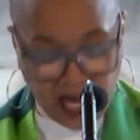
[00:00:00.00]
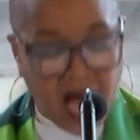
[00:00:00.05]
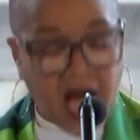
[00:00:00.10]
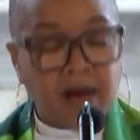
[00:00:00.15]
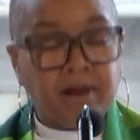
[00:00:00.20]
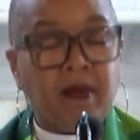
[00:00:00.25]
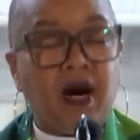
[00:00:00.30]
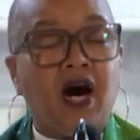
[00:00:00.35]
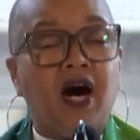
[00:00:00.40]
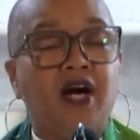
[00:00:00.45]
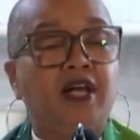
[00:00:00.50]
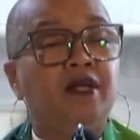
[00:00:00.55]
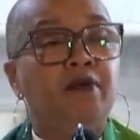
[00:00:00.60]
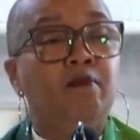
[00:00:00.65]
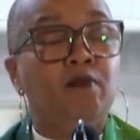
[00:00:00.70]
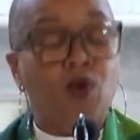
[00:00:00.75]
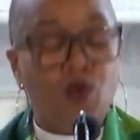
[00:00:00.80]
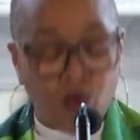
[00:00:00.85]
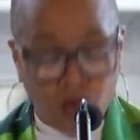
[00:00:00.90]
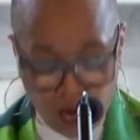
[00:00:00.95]
I'm
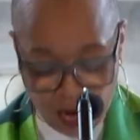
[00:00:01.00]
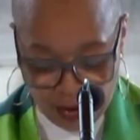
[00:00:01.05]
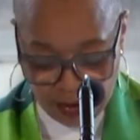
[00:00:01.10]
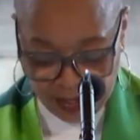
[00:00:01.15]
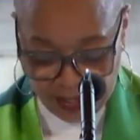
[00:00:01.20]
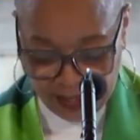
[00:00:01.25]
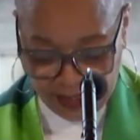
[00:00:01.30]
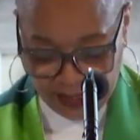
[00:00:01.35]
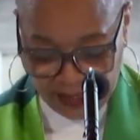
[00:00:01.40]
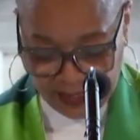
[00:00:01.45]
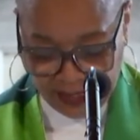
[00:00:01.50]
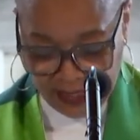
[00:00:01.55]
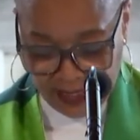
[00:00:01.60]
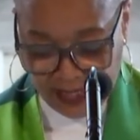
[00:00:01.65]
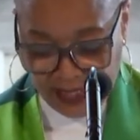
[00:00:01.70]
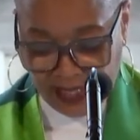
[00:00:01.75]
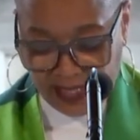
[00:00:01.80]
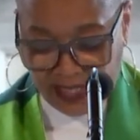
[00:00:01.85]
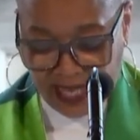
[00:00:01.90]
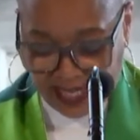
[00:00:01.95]
unmoored,
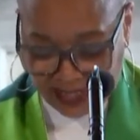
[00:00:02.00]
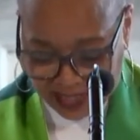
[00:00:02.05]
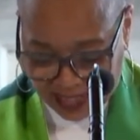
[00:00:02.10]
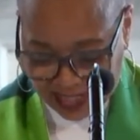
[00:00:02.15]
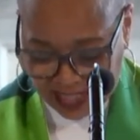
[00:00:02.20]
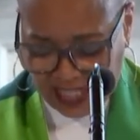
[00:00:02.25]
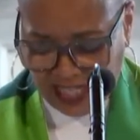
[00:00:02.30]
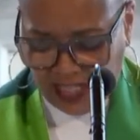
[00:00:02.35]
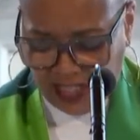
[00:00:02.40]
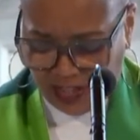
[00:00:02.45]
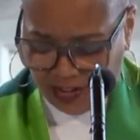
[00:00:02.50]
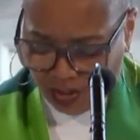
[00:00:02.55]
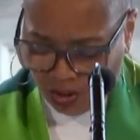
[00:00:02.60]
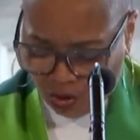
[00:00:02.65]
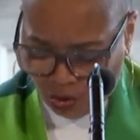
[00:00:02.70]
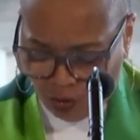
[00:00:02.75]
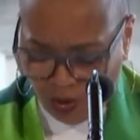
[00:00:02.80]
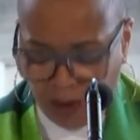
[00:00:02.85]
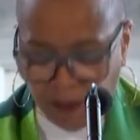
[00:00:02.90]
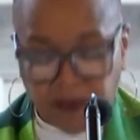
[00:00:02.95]
yet still in the
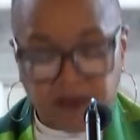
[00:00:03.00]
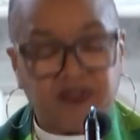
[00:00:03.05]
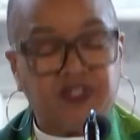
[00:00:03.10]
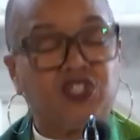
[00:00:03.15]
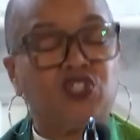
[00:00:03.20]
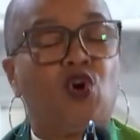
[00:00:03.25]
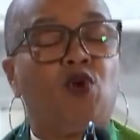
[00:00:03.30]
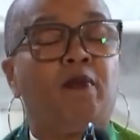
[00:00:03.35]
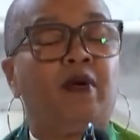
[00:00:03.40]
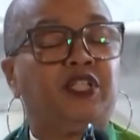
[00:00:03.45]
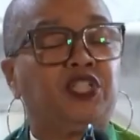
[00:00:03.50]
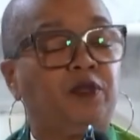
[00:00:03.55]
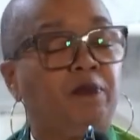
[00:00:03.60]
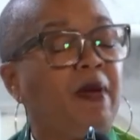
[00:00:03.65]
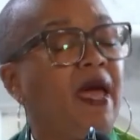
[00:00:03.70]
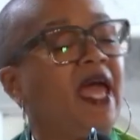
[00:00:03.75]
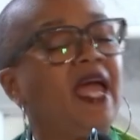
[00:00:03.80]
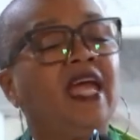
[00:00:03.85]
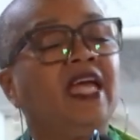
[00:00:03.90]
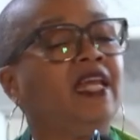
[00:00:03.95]
grip of so much
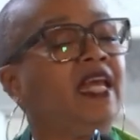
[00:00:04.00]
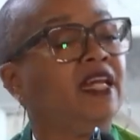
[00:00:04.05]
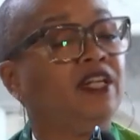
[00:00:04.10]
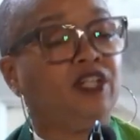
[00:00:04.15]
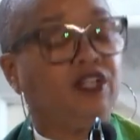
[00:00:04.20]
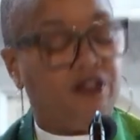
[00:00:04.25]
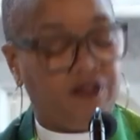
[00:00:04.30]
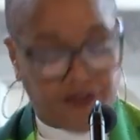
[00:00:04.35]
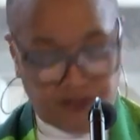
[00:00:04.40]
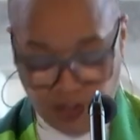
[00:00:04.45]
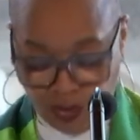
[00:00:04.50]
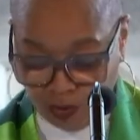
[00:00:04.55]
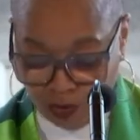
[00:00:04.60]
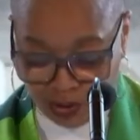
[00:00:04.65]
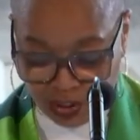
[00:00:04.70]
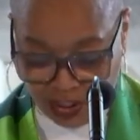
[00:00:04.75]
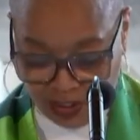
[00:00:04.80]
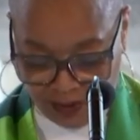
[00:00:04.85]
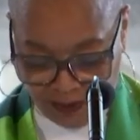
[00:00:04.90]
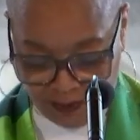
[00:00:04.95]
pain and
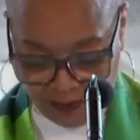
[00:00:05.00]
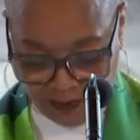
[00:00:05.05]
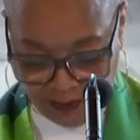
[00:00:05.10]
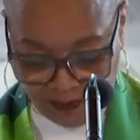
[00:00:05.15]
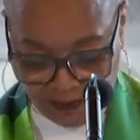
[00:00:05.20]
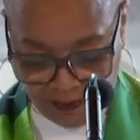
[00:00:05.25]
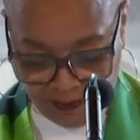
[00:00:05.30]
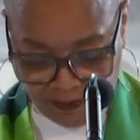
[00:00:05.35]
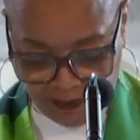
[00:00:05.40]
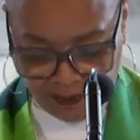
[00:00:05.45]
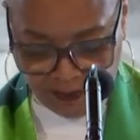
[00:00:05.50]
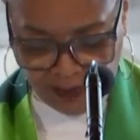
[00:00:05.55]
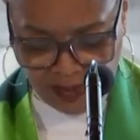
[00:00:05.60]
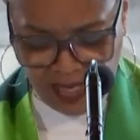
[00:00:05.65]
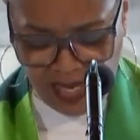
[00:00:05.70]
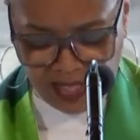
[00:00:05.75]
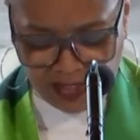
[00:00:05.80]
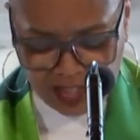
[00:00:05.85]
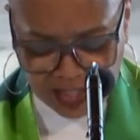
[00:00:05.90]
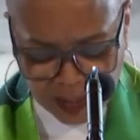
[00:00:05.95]
confusion.
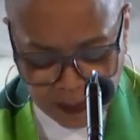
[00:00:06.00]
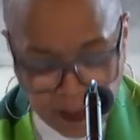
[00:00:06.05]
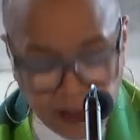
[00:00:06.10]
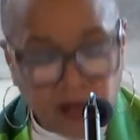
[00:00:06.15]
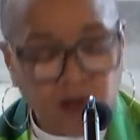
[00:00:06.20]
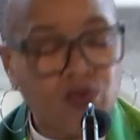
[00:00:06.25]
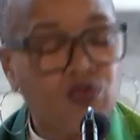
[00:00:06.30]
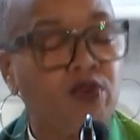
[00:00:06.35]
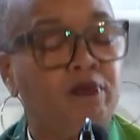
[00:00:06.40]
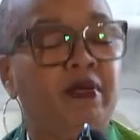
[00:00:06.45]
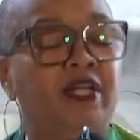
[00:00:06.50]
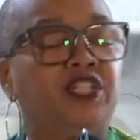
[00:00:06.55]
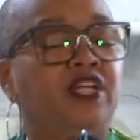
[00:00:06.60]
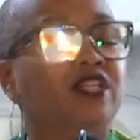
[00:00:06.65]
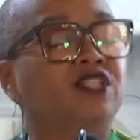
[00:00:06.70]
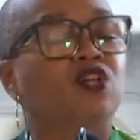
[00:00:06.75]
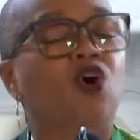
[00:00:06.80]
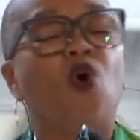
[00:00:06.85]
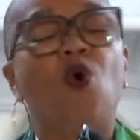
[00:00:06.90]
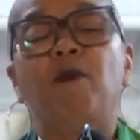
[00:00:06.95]
This pilgrimage
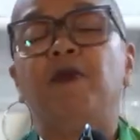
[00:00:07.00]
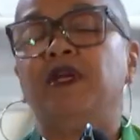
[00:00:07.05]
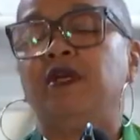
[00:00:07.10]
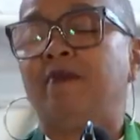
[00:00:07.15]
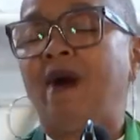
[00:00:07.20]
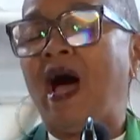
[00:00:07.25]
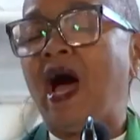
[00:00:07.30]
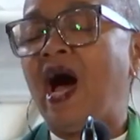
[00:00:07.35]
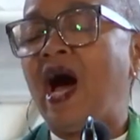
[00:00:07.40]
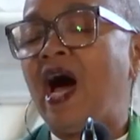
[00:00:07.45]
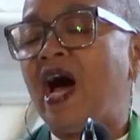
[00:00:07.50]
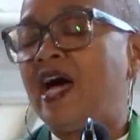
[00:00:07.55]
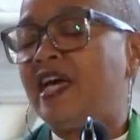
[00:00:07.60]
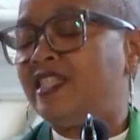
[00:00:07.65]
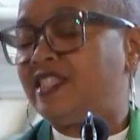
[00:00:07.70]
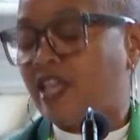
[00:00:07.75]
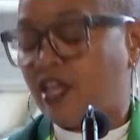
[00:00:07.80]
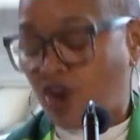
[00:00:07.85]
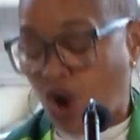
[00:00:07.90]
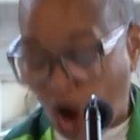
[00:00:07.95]
has opened my
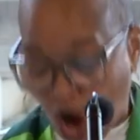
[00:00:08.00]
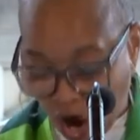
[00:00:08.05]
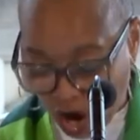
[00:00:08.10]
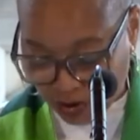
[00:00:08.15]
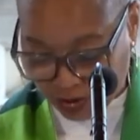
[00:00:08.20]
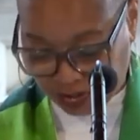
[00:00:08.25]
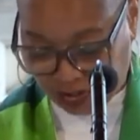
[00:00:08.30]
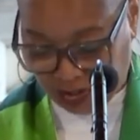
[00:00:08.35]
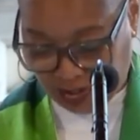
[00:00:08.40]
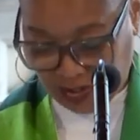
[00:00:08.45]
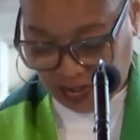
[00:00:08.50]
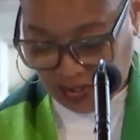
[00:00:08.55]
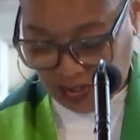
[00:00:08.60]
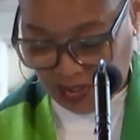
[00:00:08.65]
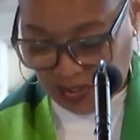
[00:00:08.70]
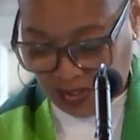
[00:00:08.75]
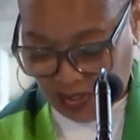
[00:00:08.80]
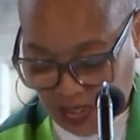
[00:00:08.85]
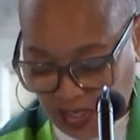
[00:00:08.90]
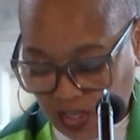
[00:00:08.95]
eyes and heart
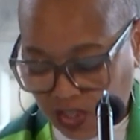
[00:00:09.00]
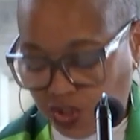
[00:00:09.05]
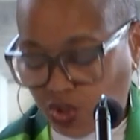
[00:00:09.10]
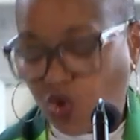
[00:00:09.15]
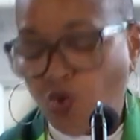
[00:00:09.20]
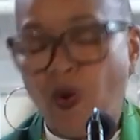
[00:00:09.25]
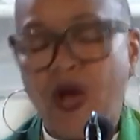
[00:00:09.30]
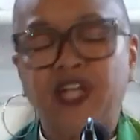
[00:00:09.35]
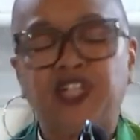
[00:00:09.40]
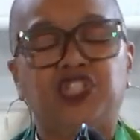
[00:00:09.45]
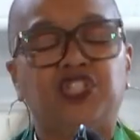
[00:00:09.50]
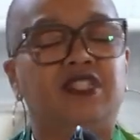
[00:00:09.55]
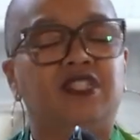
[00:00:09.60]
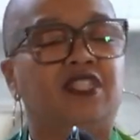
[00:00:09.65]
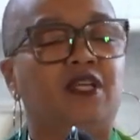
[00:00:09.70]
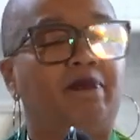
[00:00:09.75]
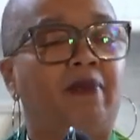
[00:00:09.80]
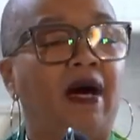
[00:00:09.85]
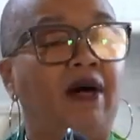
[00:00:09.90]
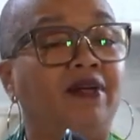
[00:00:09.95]
to questions
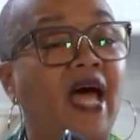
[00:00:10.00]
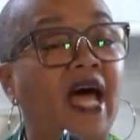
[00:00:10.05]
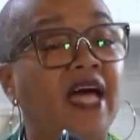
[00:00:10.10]
about